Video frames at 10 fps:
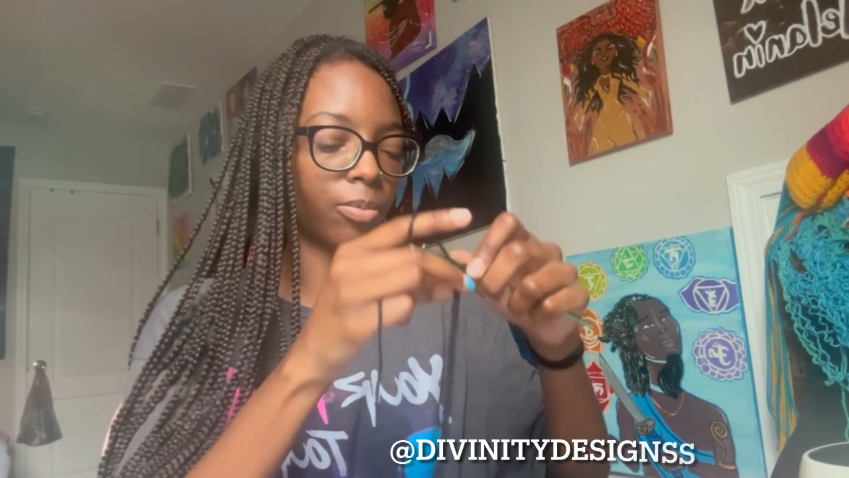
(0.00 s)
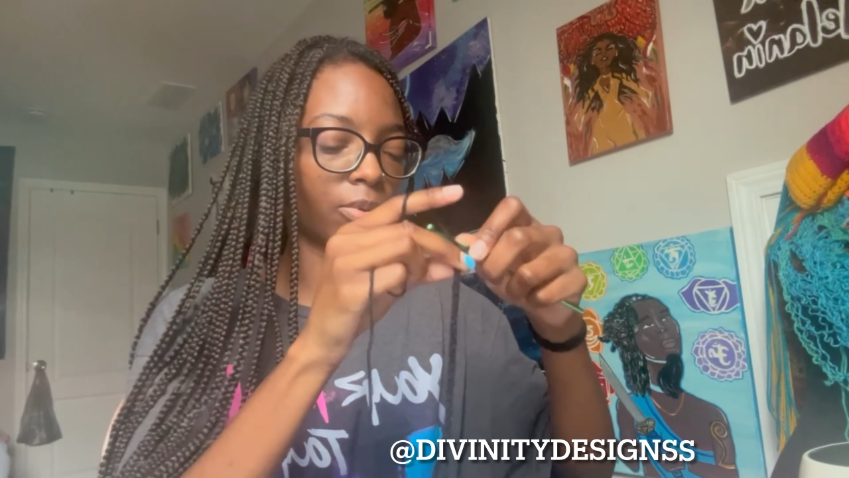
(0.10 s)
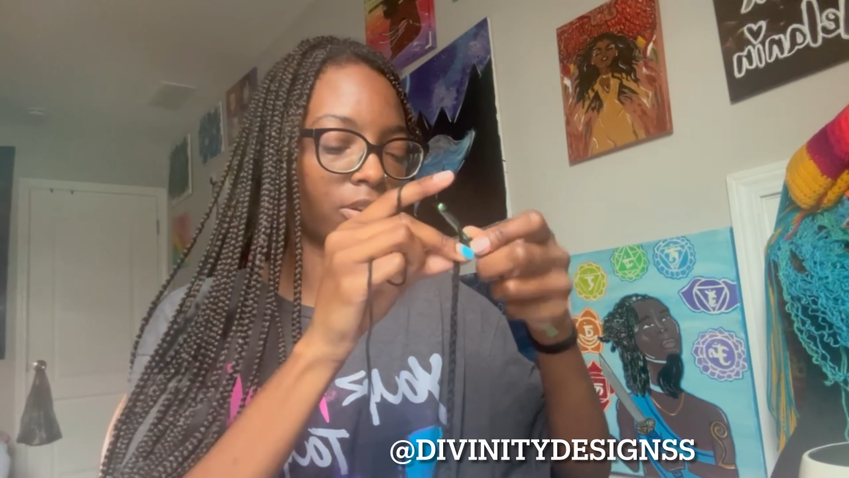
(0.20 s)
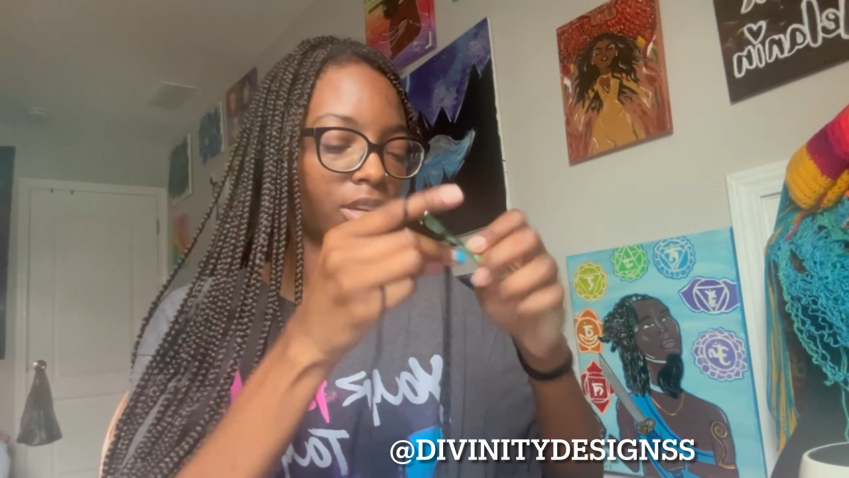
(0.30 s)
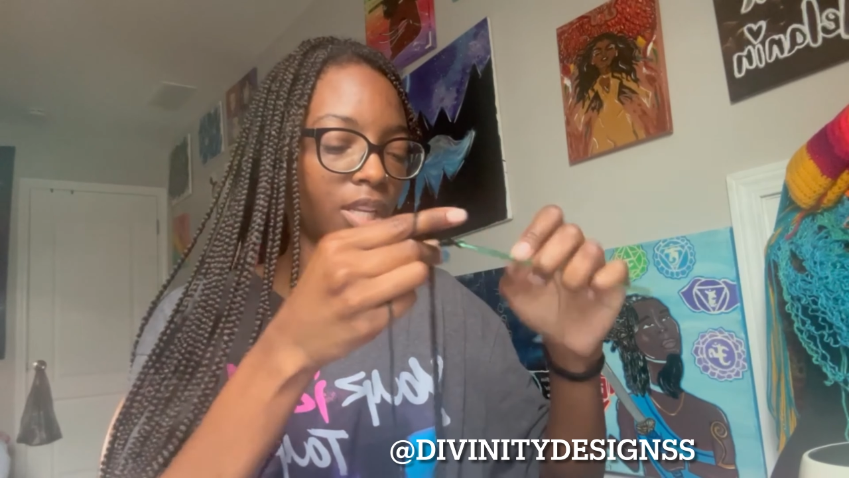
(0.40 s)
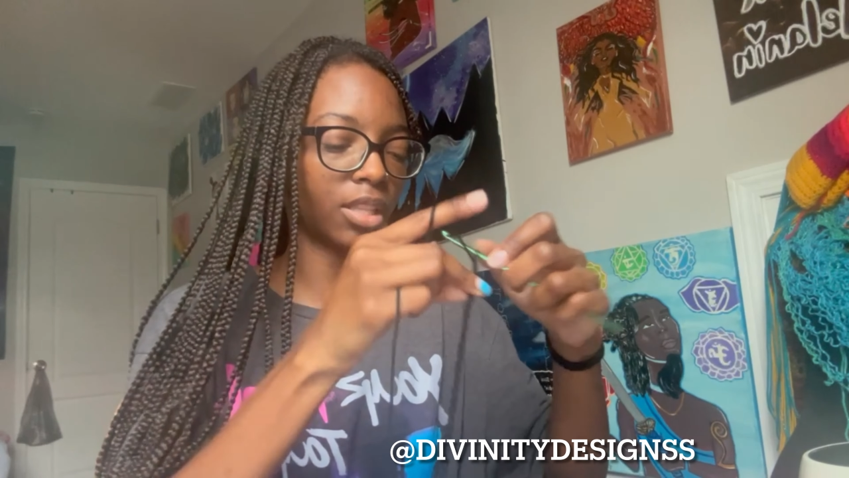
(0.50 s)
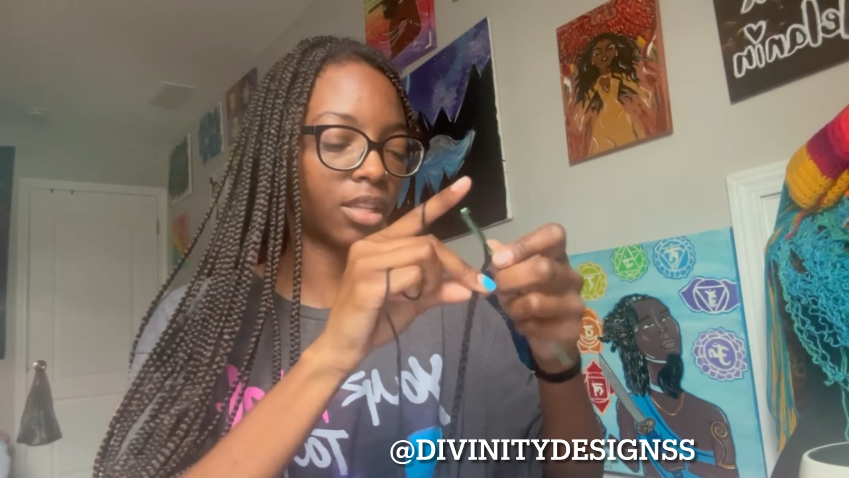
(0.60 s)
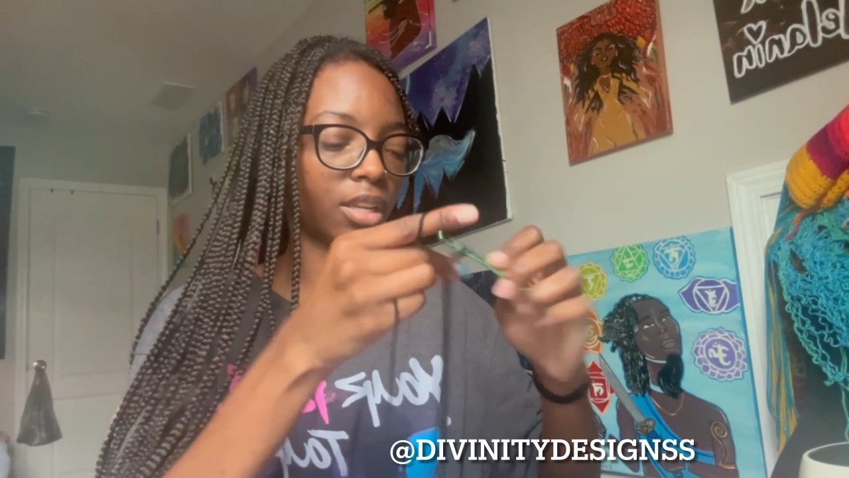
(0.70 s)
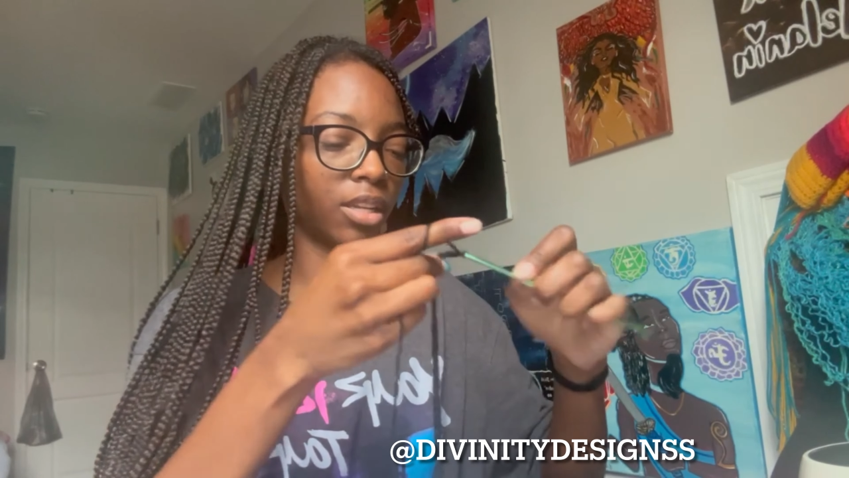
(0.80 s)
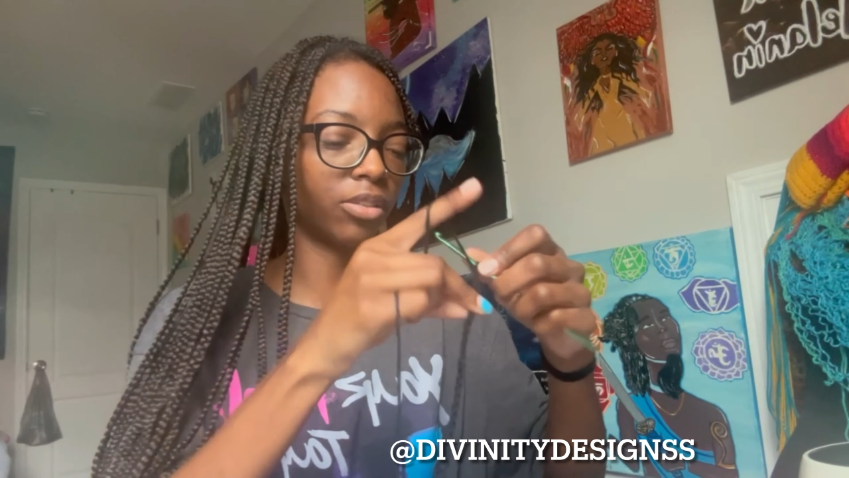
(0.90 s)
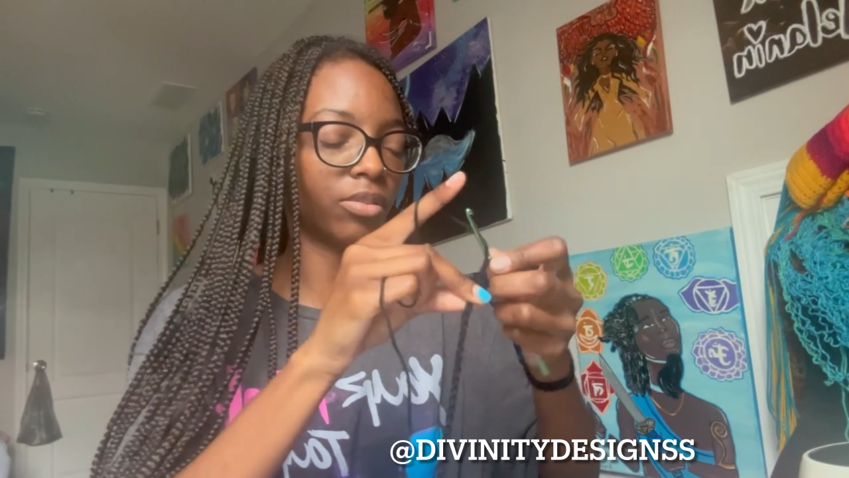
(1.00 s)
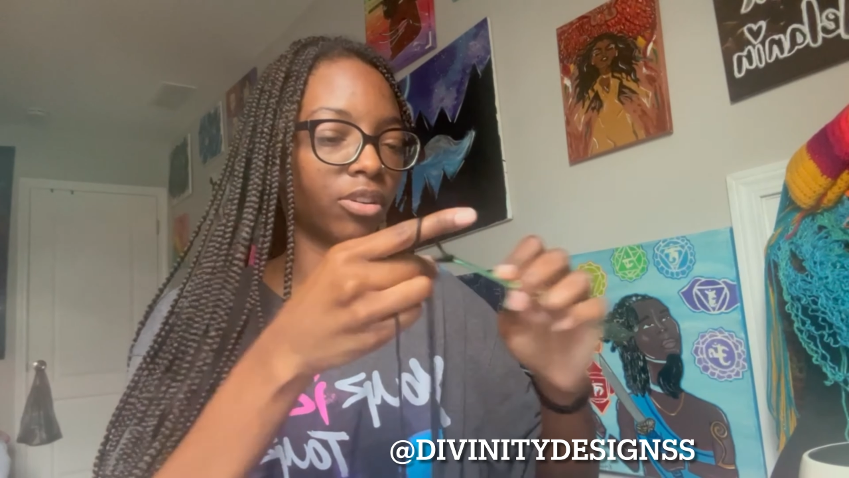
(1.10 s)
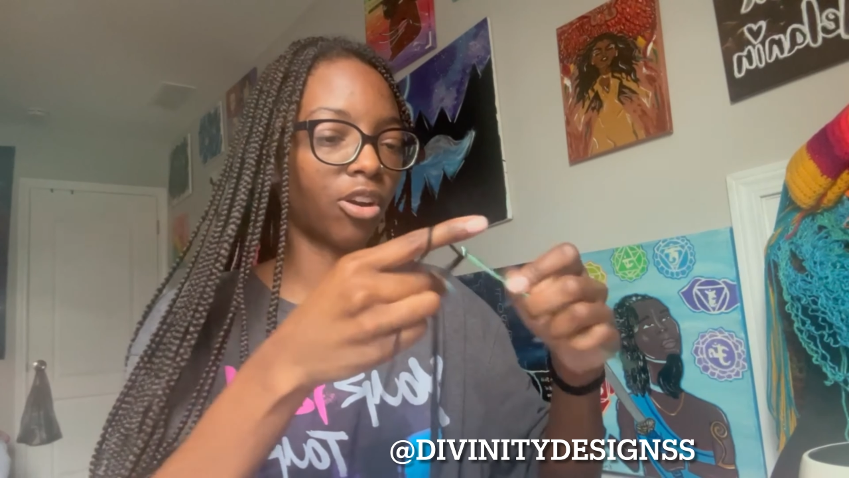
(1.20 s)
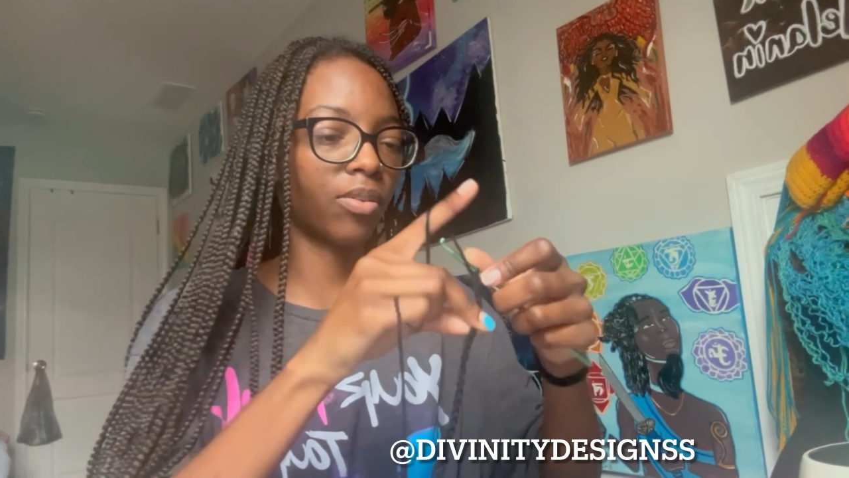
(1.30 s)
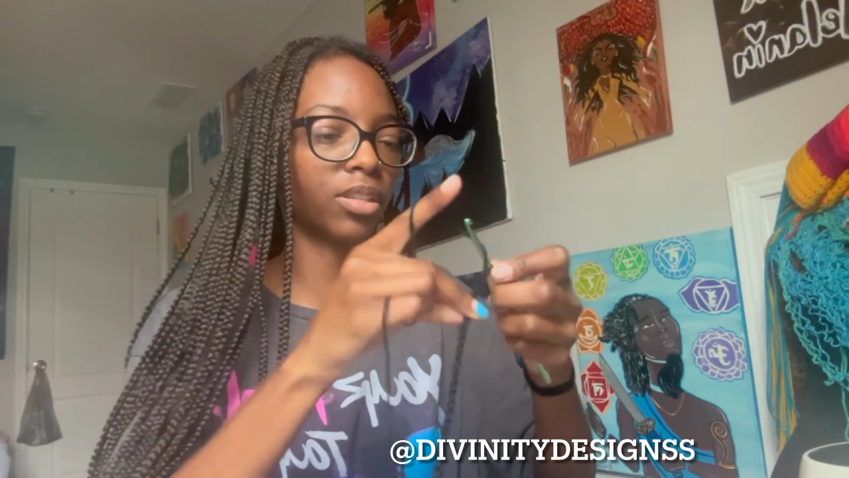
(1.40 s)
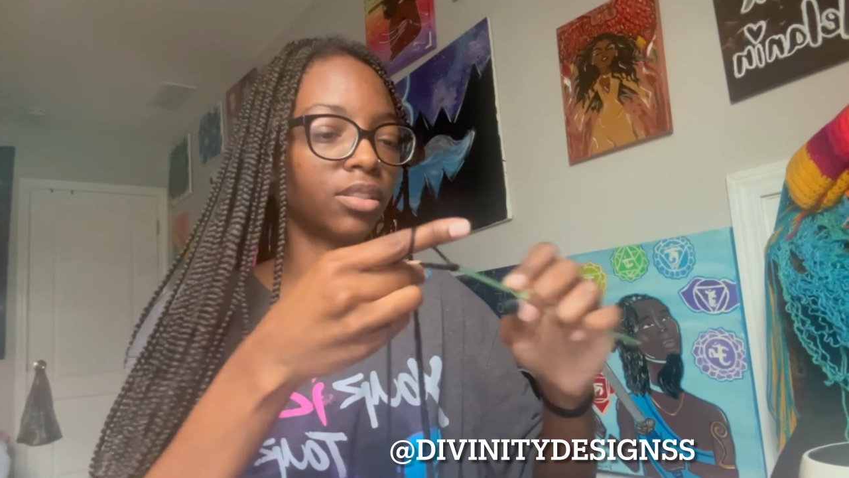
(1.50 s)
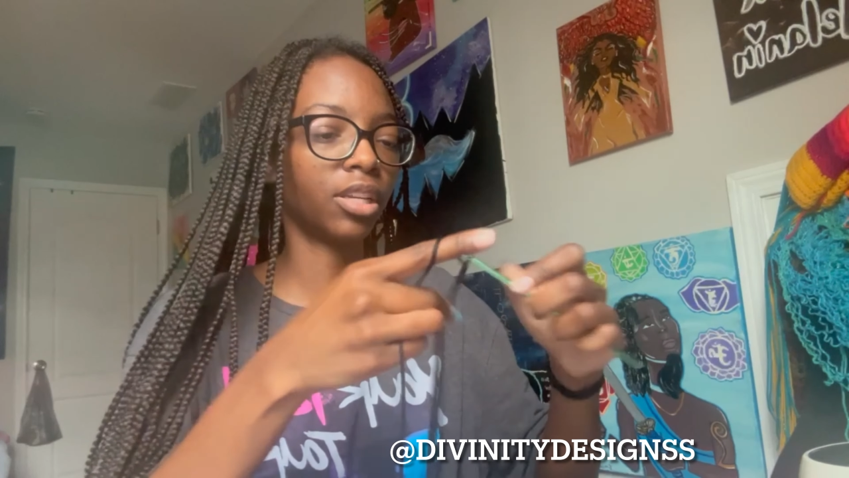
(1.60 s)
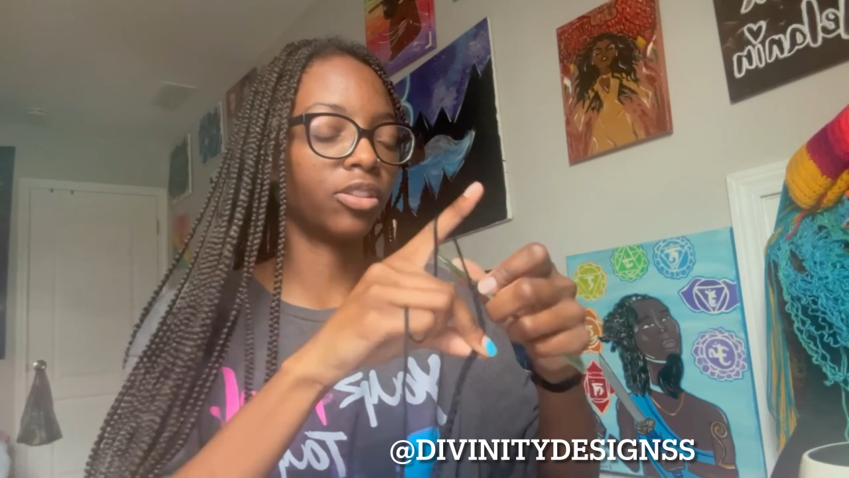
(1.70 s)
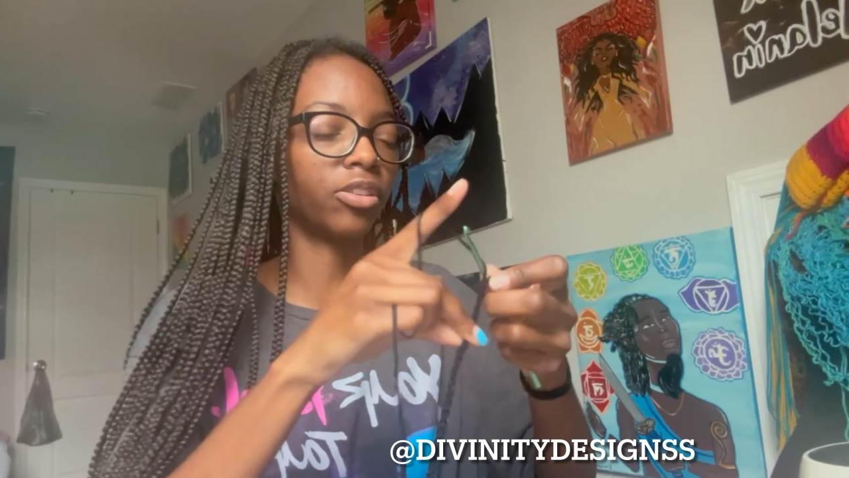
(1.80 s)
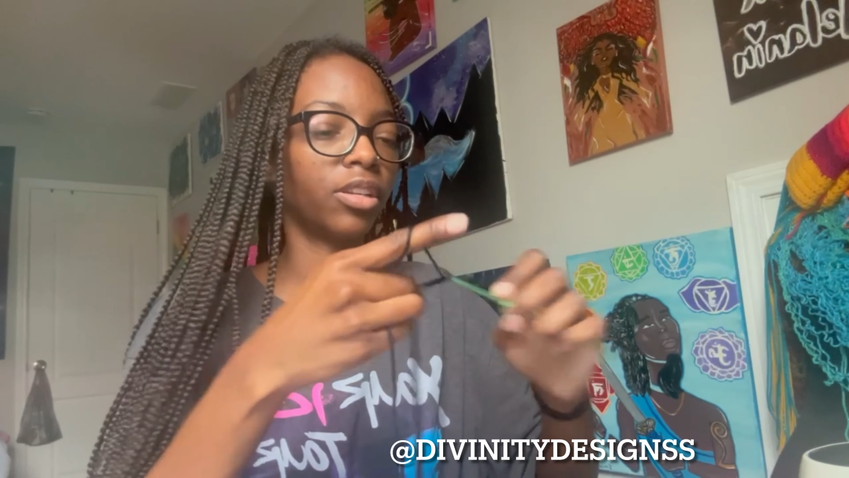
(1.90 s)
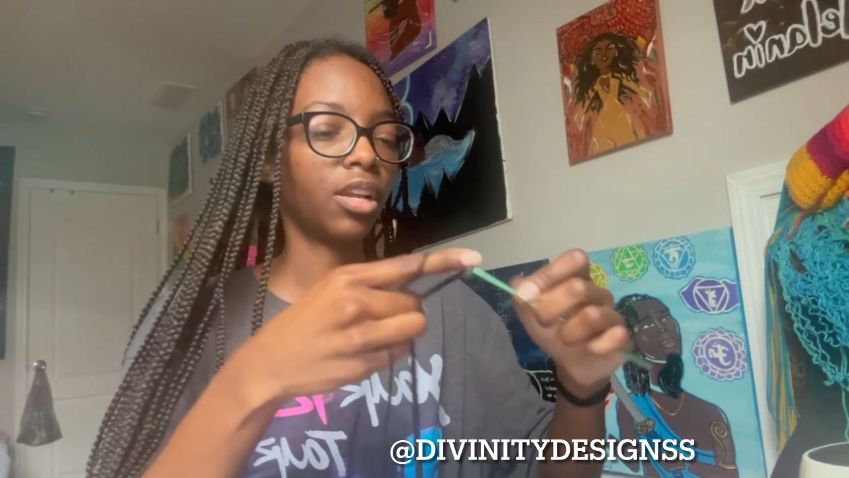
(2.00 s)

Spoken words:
on anything, you can always either